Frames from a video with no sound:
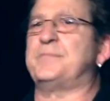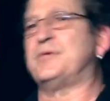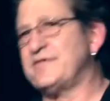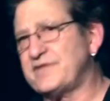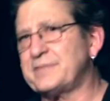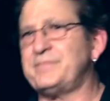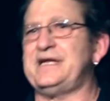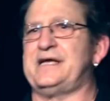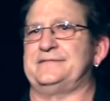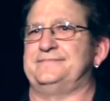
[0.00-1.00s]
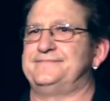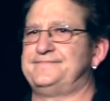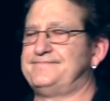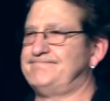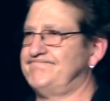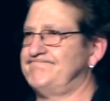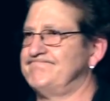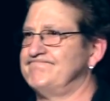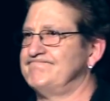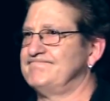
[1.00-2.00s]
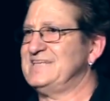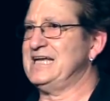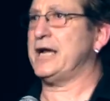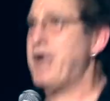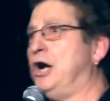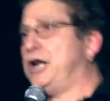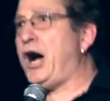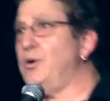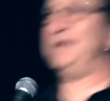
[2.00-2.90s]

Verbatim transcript: put my fucking bin out. They're like, oh no, we